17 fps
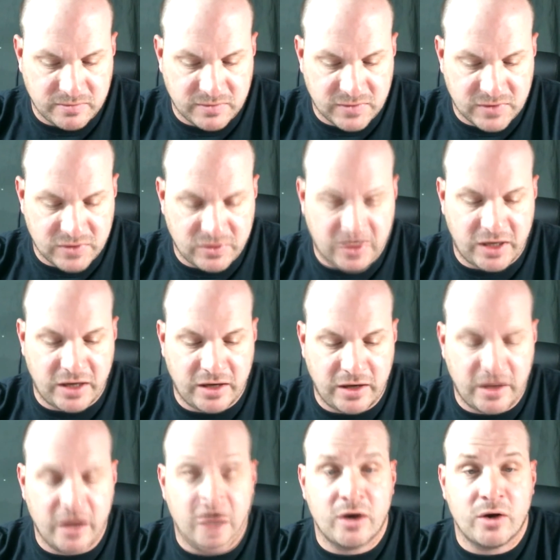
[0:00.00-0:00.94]

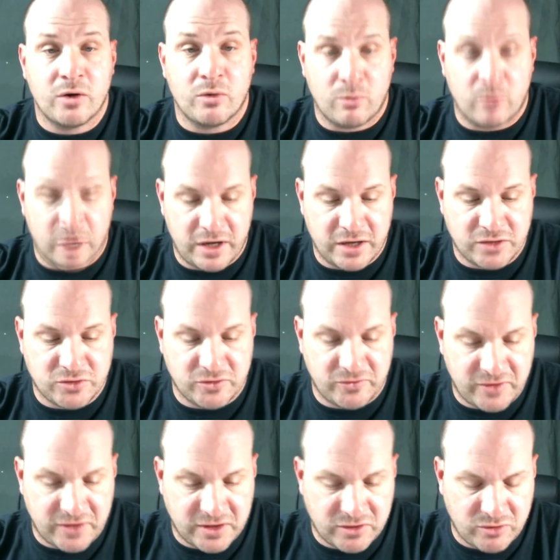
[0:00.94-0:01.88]
Okay? 1 extra
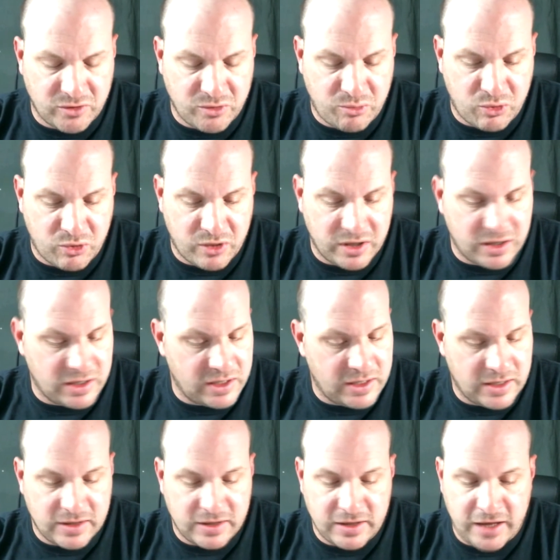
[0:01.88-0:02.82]
victory point.
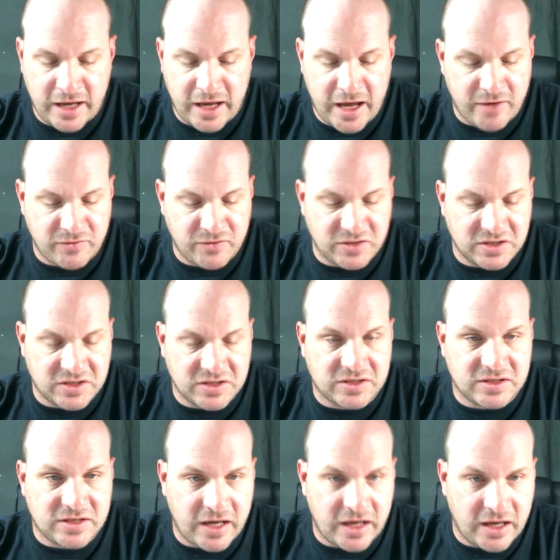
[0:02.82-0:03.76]
They have the
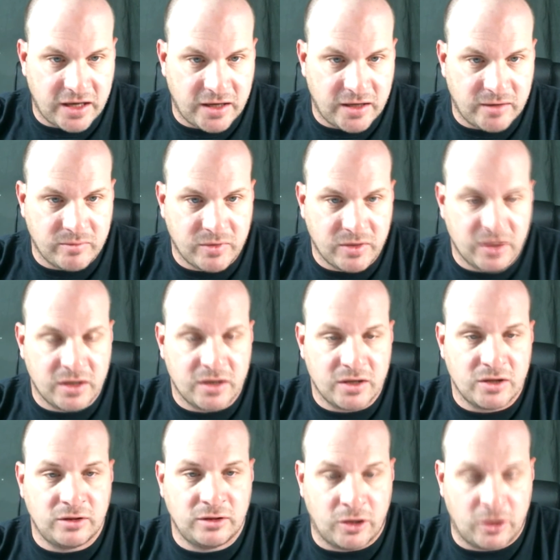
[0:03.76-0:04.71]
same
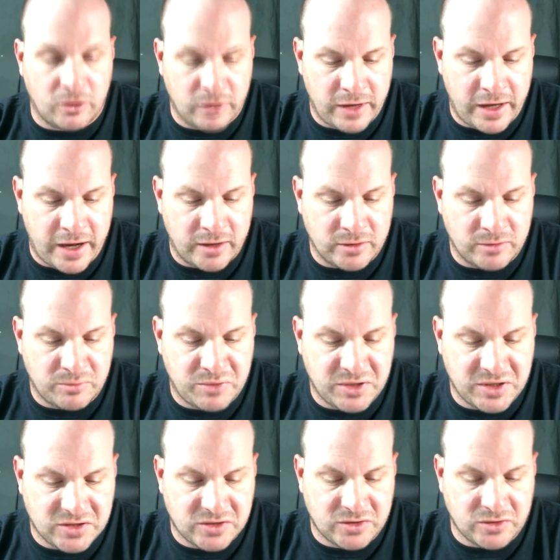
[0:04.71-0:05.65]
loadout.
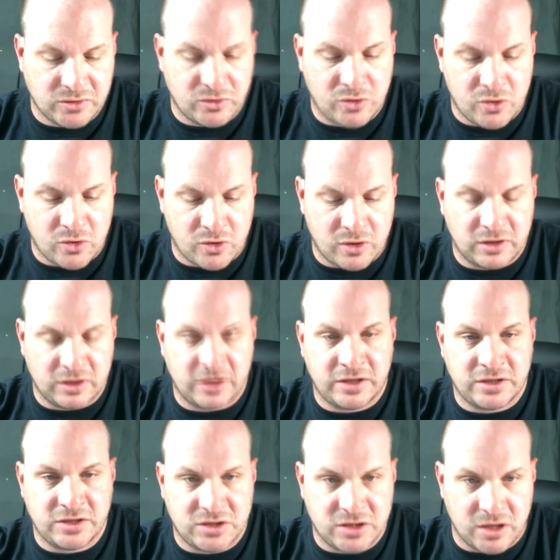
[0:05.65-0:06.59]
Pistol,
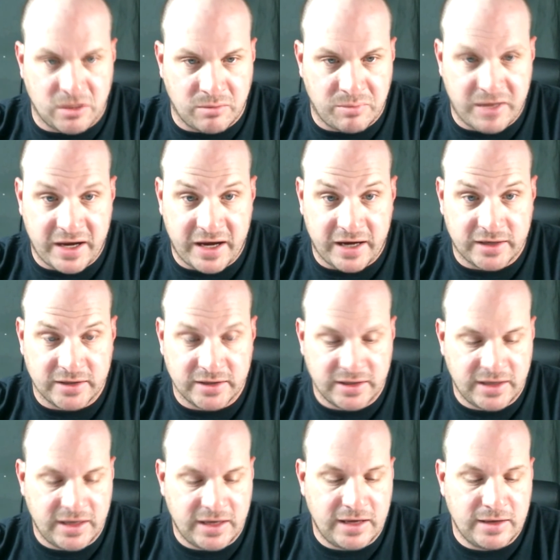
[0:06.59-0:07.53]
gauntlet, jump pack.
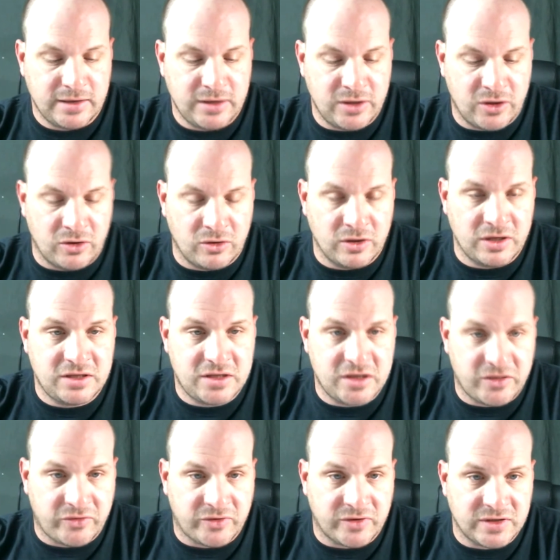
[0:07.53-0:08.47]
The only
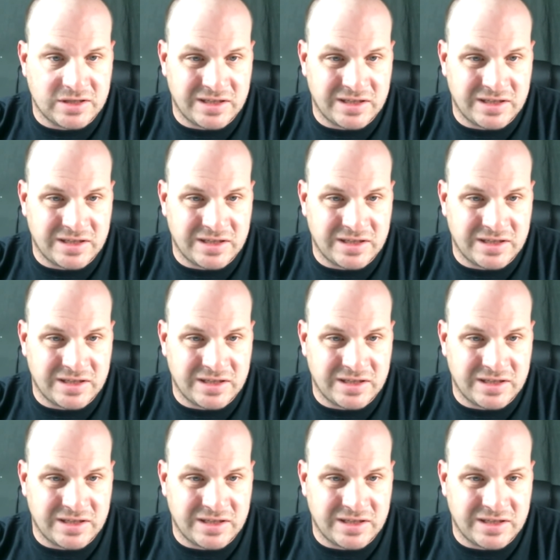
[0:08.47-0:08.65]
difference